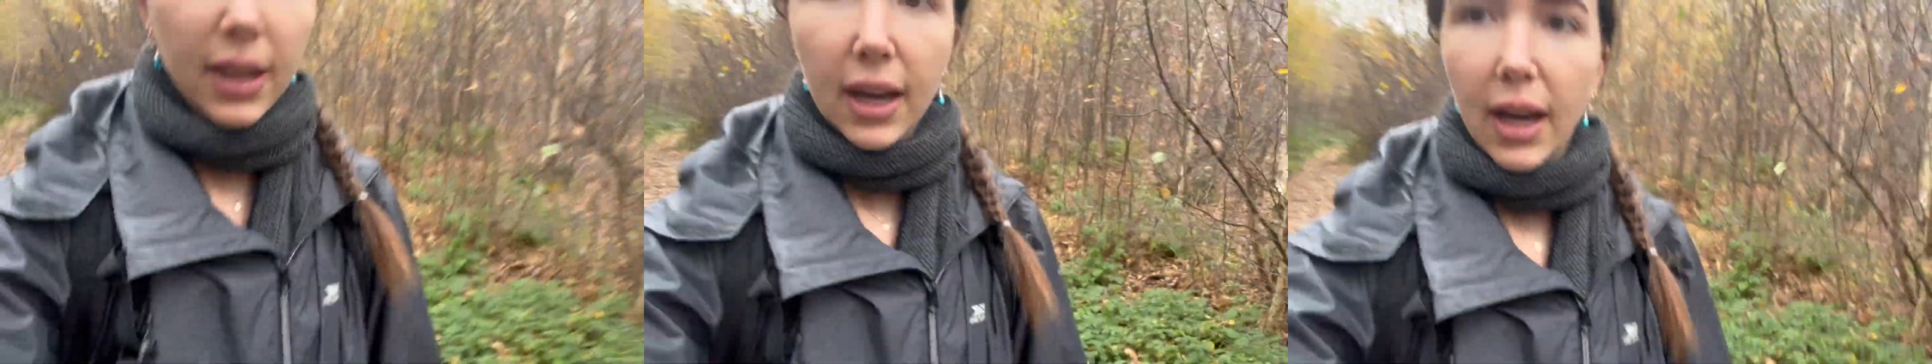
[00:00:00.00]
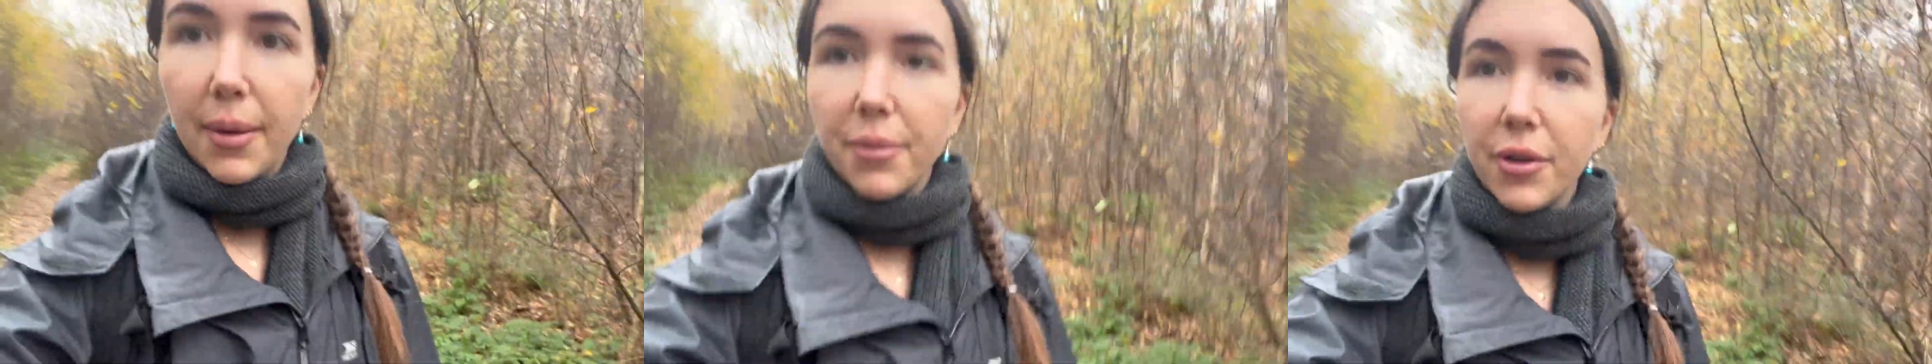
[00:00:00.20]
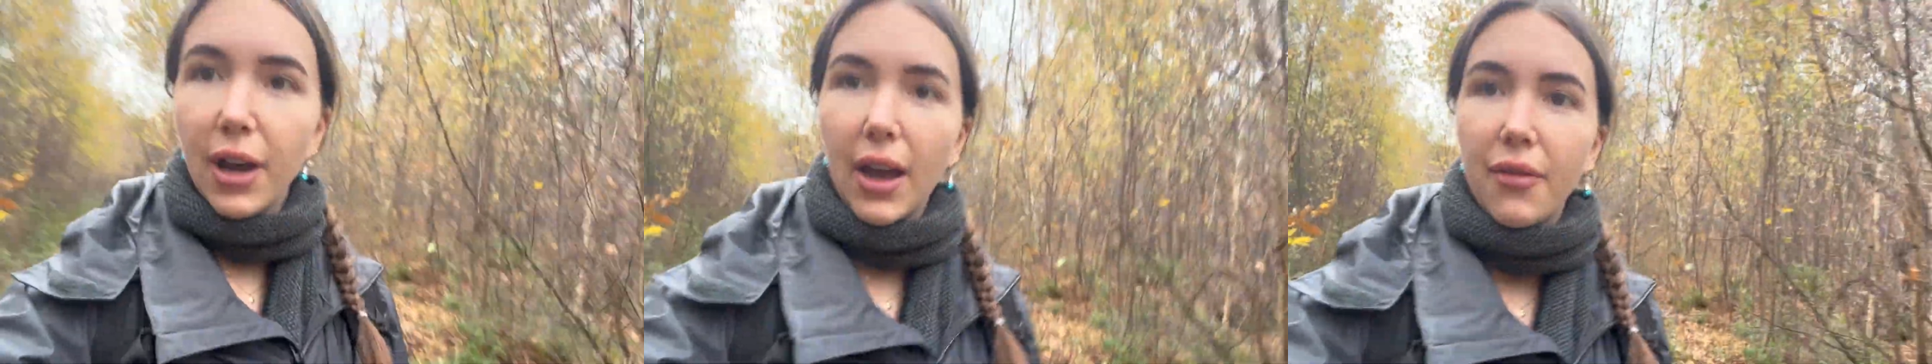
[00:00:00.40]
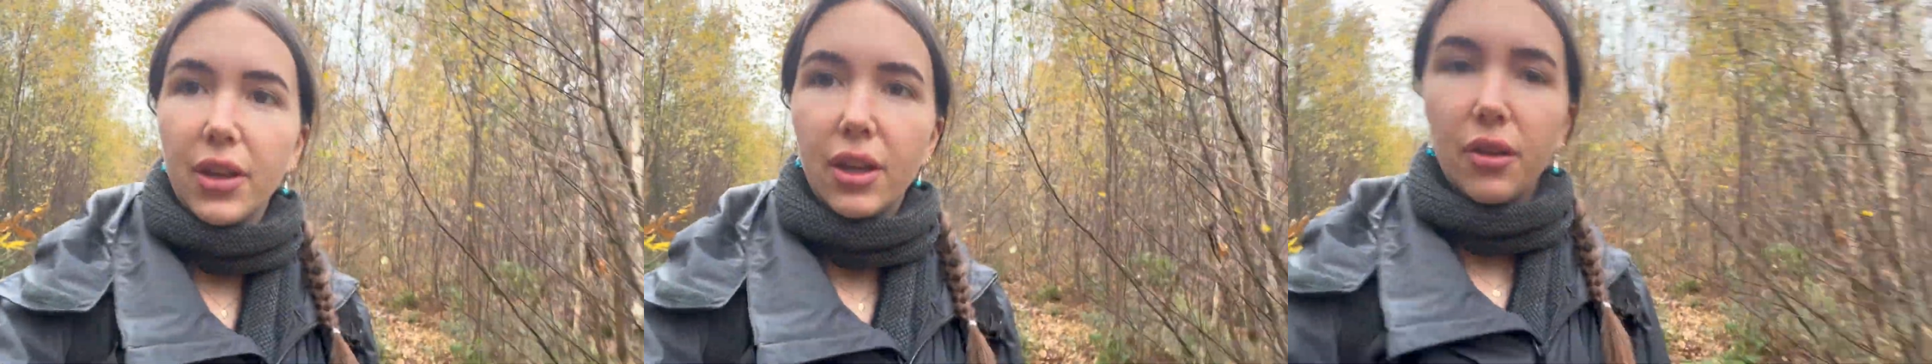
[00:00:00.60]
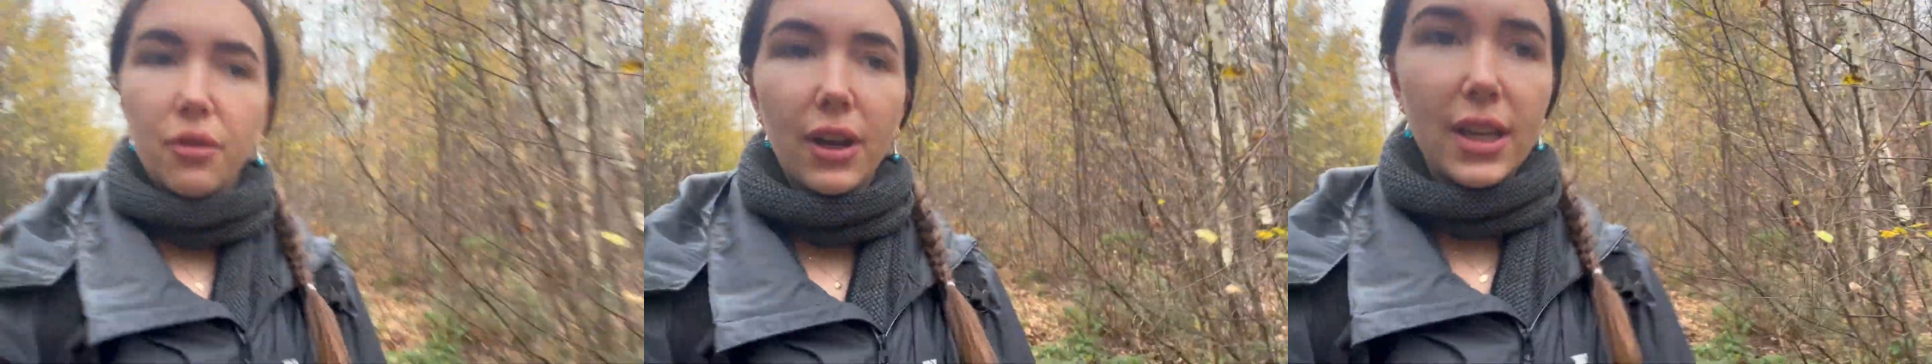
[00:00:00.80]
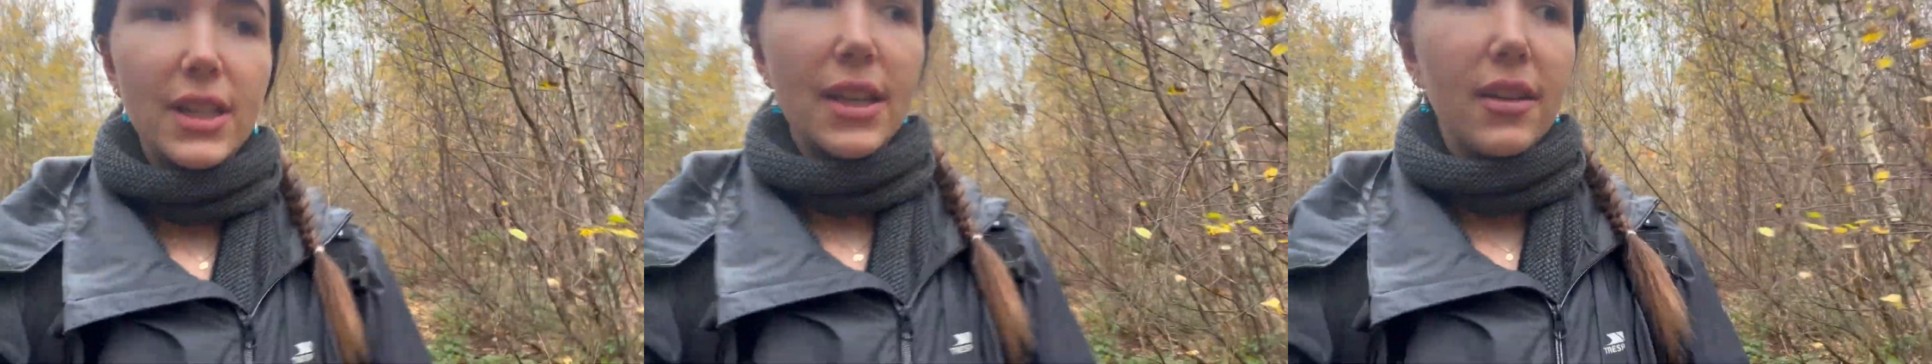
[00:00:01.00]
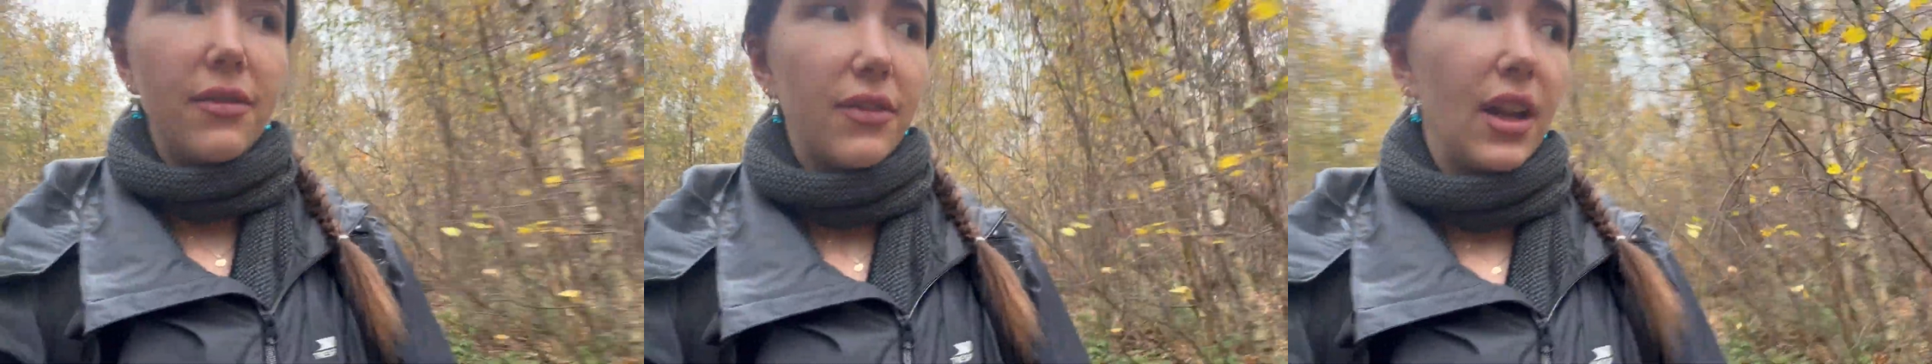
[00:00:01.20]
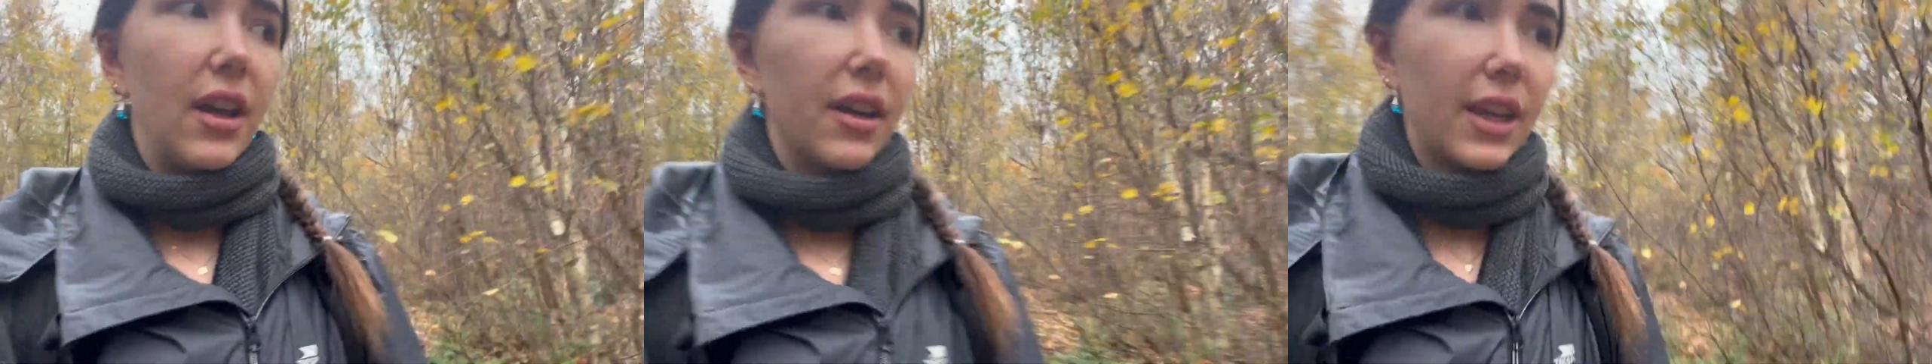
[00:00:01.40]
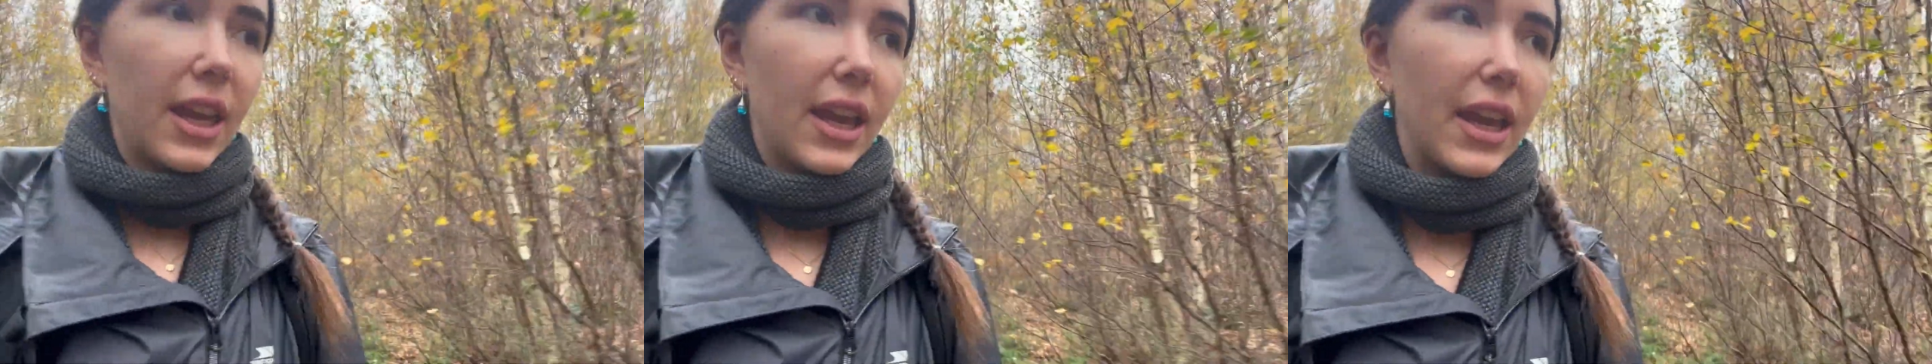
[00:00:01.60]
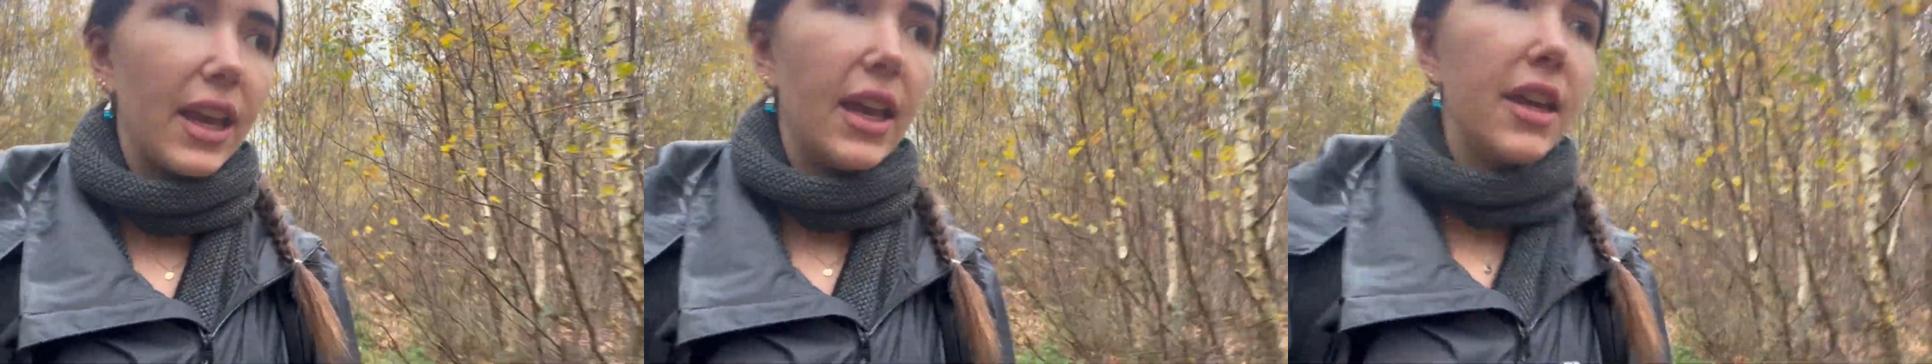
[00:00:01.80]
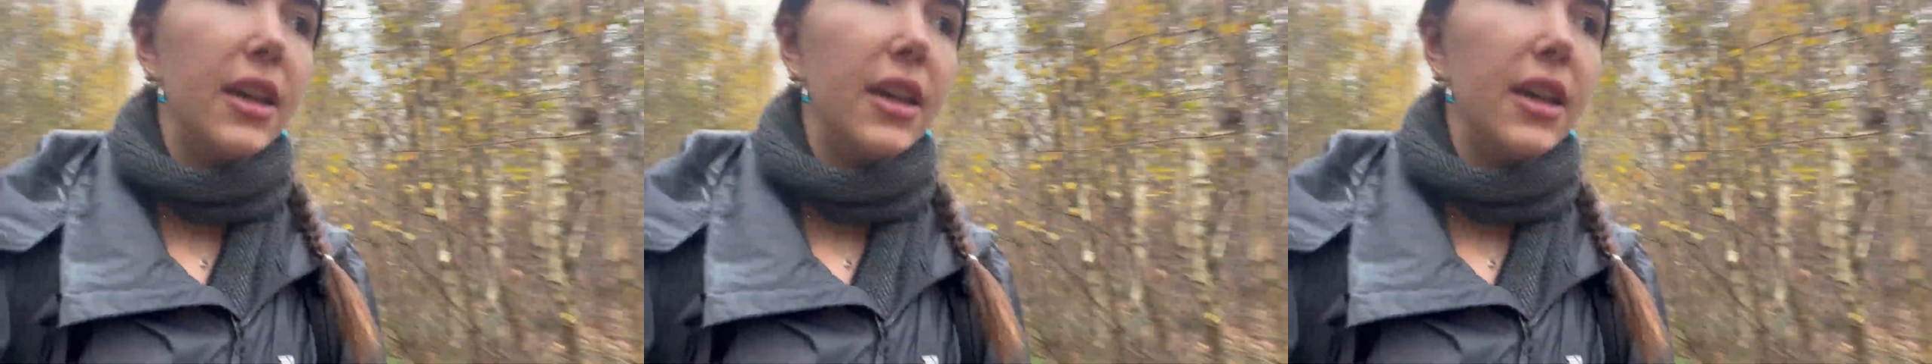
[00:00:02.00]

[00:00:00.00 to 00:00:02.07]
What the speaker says: I'm not having a great deal of luck here.